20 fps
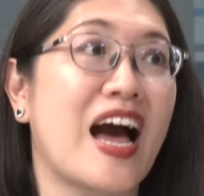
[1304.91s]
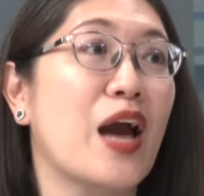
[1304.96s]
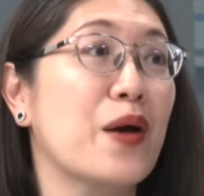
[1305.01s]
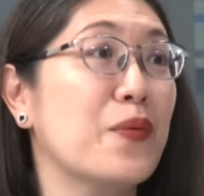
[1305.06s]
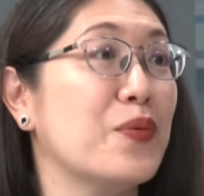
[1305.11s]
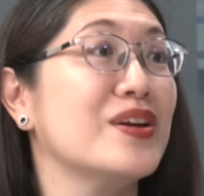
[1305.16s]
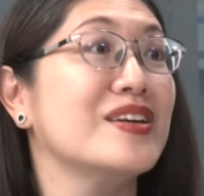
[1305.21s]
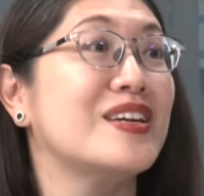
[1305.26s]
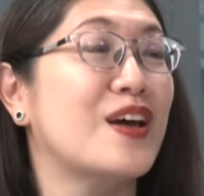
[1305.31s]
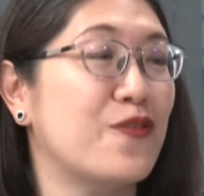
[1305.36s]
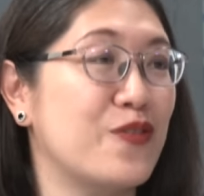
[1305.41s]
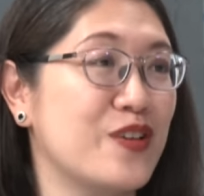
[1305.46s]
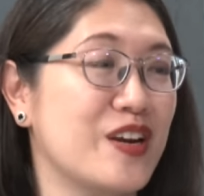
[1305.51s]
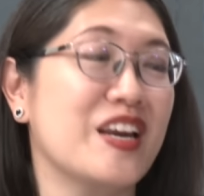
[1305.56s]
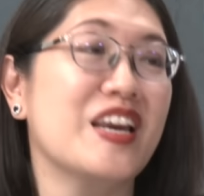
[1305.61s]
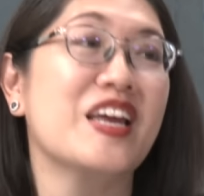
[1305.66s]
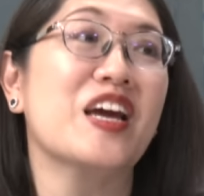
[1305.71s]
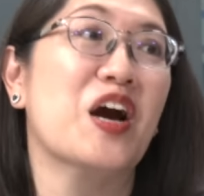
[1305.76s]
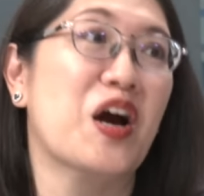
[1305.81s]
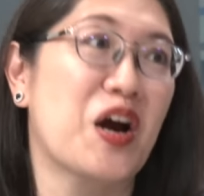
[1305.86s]
I would
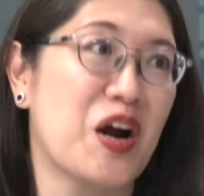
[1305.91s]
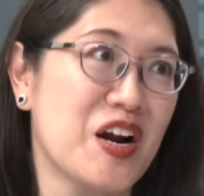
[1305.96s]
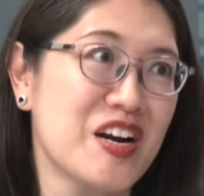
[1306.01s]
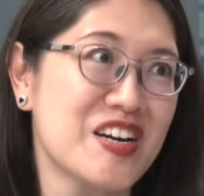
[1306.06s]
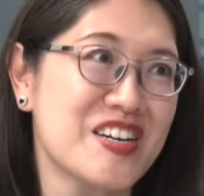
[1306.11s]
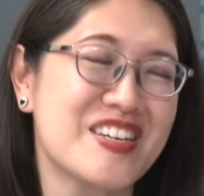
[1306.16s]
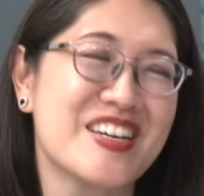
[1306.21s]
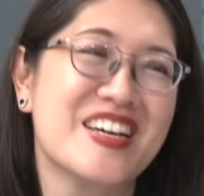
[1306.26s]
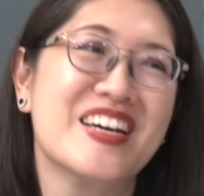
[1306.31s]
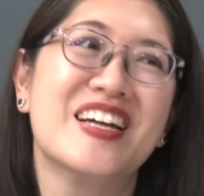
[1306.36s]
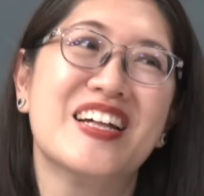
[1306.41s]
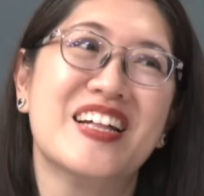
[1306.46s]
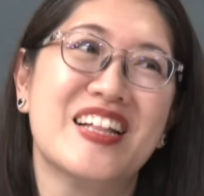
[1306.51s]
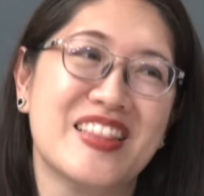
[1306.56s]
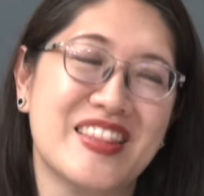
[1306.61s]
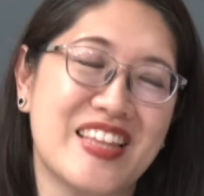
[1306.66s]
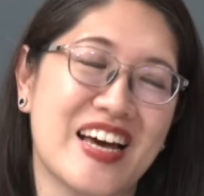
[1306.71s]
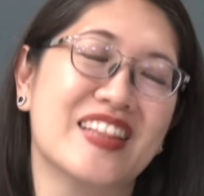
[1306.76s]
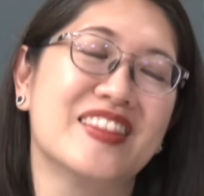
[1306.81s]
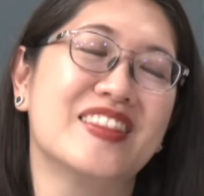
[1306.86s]
definitely urge
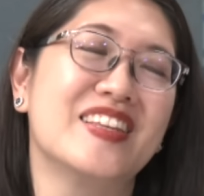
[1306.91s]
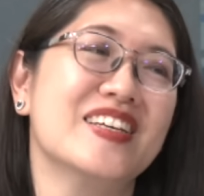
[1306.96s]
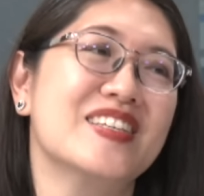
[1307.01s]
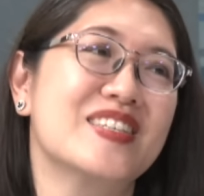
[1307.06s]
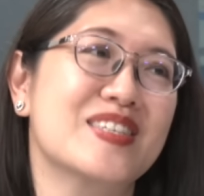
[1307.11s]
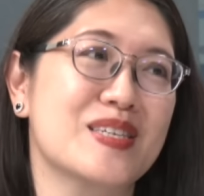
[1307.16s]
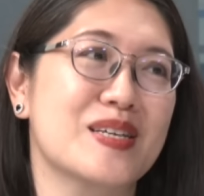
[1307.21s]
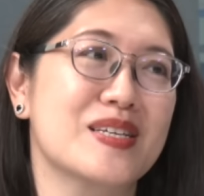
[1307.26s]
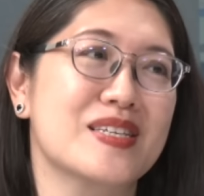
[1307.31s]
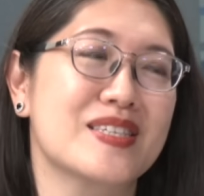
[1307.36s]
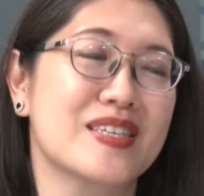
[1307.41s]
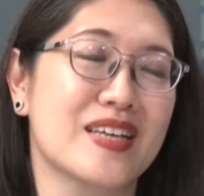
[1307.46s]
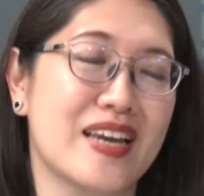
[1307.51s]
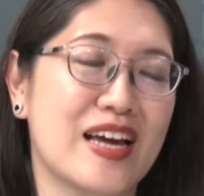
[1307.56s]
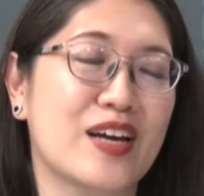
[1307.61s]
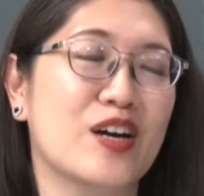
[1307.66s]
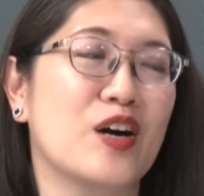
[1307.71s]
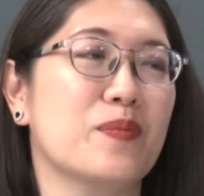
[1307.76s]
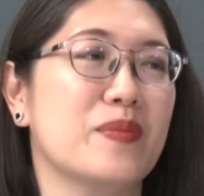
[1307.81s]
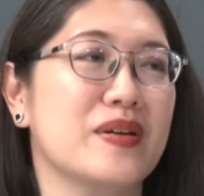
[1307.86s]
that this
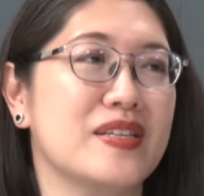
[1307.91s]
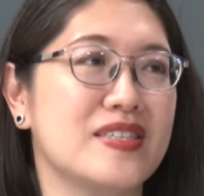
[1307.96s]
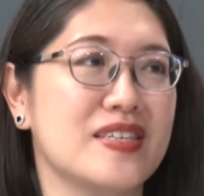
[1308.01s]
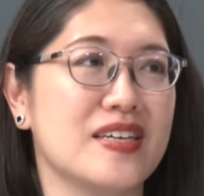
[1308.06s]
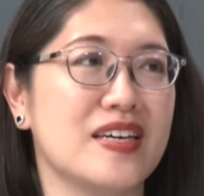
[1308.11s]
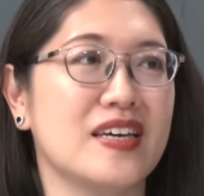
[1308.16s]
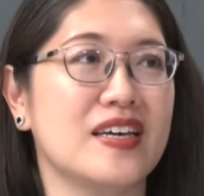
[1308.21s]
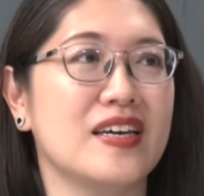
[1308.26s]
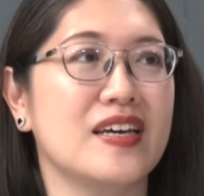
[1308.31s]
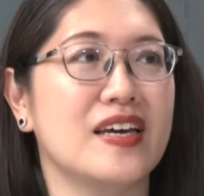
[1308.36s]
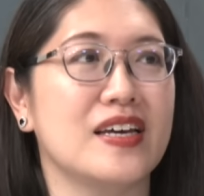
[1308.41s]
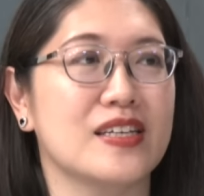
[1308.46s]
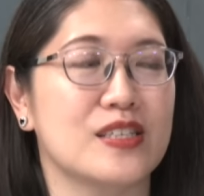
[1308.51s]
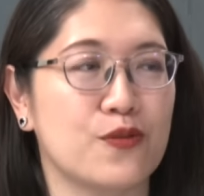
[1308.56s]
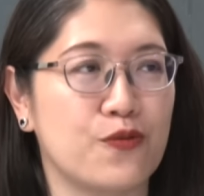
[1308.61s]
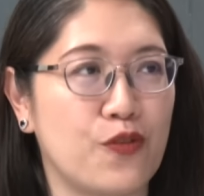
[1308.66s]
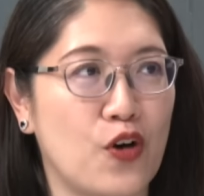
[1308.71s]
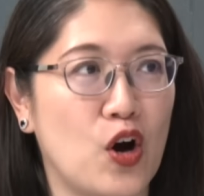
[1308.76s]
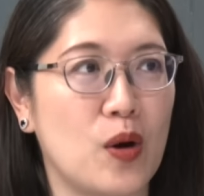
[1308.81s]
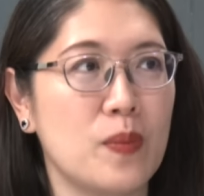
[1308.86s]
select committee
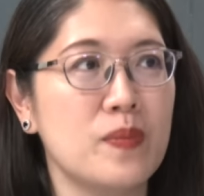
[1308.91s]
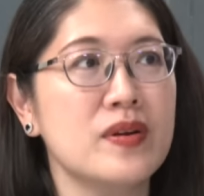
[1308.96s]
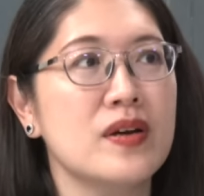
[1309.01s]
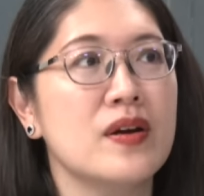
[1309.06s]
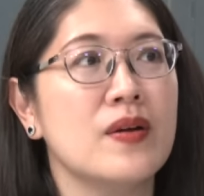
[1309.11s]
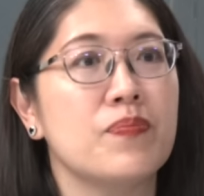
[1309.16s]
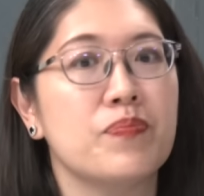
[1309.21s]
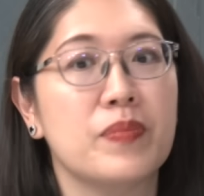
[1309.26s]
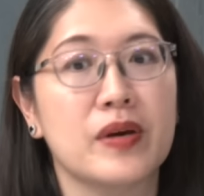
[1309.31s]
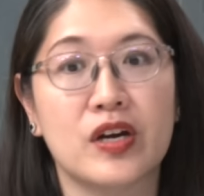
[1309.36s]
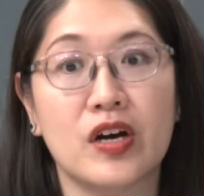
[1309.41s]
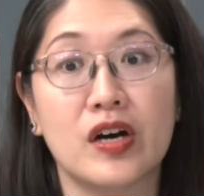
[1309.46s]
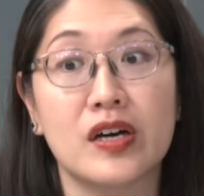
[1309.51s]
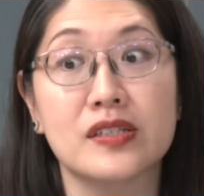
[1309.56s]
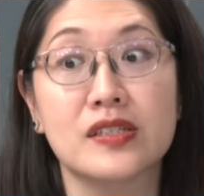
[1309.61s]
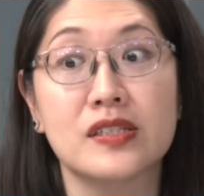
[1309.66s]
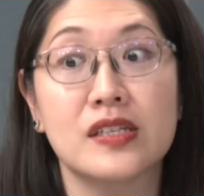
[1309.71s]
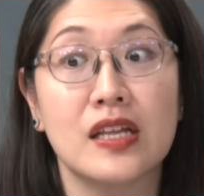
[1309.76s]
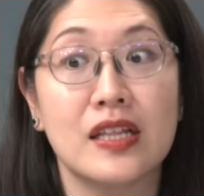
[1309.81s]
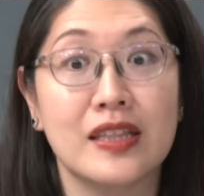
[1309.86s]
is formed
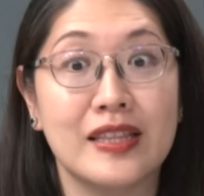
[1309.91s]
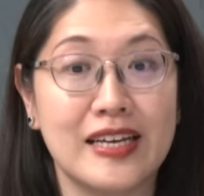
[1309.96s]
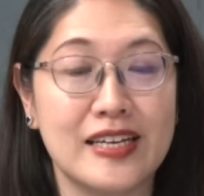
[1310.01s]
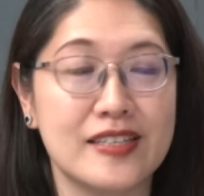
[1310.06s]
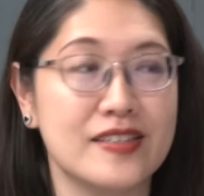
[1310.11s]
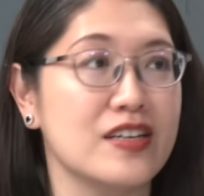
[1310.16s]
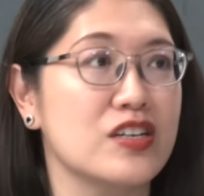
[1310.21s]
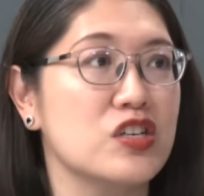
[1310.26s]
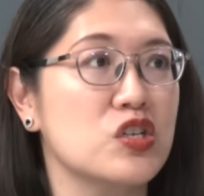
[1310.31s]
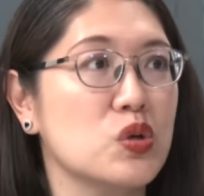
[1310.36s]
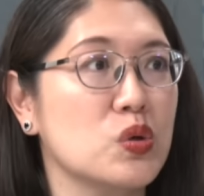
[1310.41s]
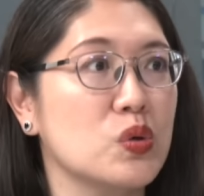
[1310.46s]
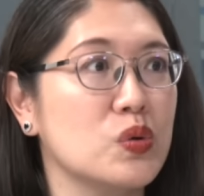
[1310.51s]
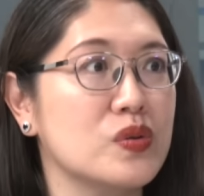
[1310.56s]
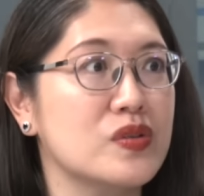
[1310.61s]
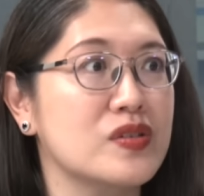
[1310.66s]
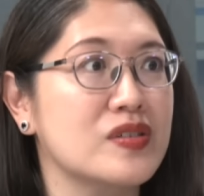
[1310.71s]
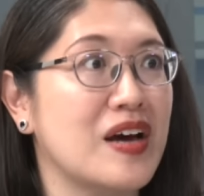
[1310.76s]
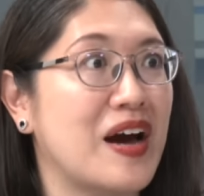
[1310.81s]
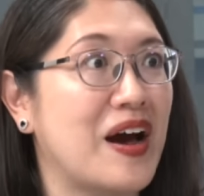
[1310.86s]
because these
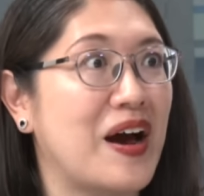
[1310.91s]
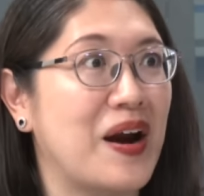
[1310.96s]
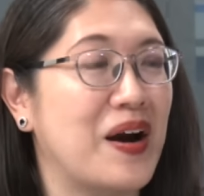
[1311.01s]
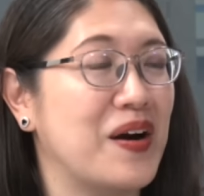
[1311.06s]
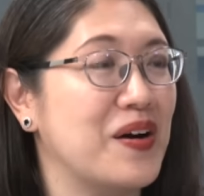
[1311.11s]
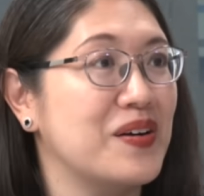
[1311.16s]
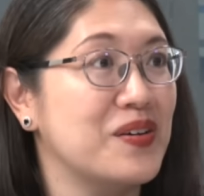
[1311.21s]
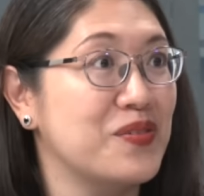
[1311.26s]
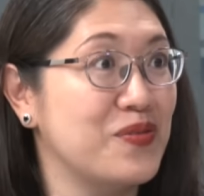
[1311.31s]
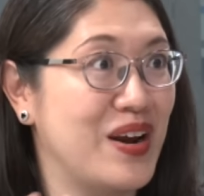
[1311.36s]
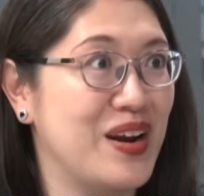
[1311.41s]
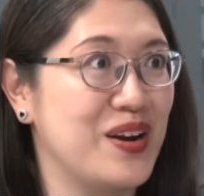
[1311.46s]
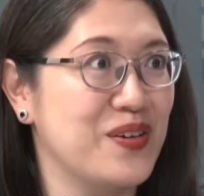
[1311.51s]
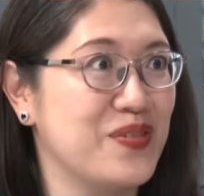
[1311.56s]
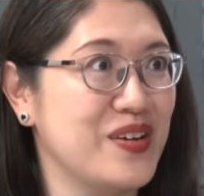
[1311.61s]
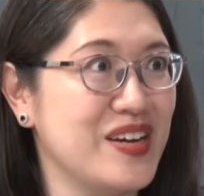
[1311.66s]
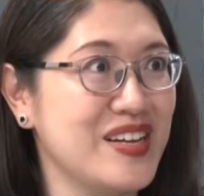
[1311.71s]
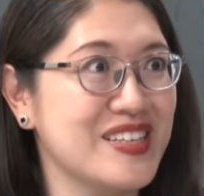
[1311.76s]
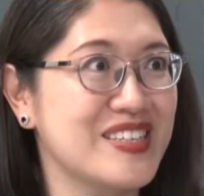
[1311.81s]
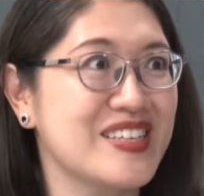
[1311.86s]
issues are
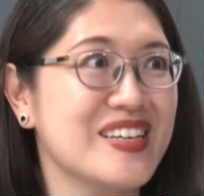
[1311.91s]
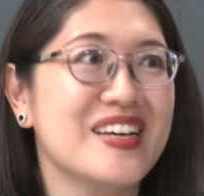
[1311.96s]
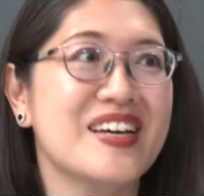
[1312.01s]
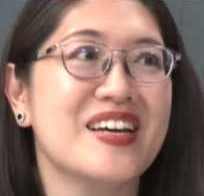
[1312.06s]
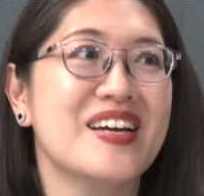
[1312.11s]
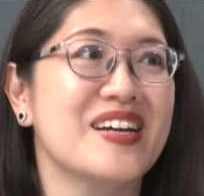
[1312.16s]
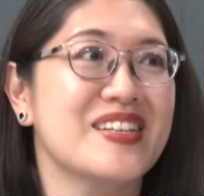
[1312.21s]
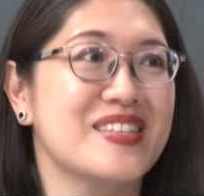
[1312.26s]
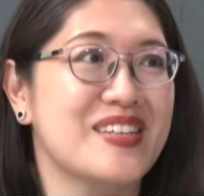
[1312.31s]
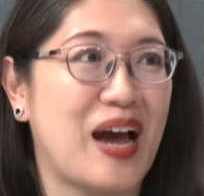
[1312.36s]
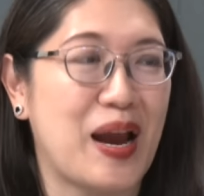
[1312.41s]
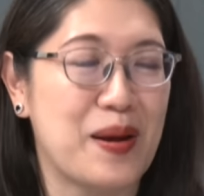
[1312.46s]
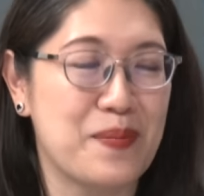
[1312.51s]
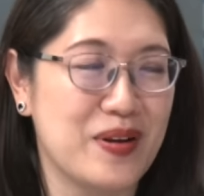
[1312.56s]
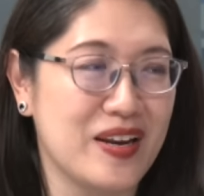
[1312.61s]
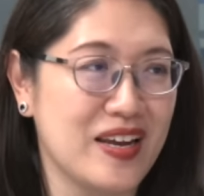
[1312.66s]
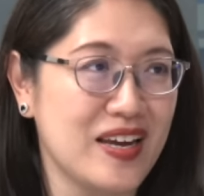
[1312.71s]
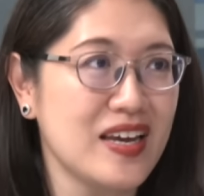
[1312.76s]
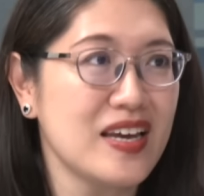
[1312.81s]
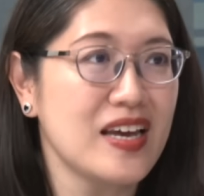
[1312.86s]
relevant,
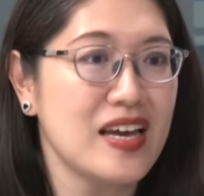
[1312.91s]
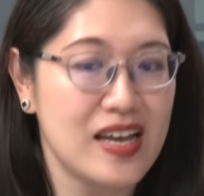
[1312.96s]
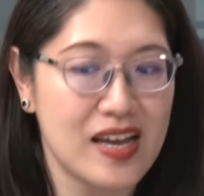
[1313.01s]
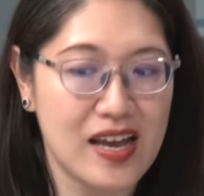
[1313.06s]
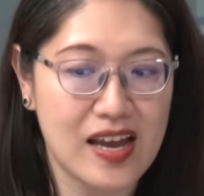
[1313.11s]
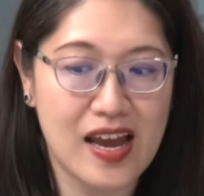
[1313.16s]
timely,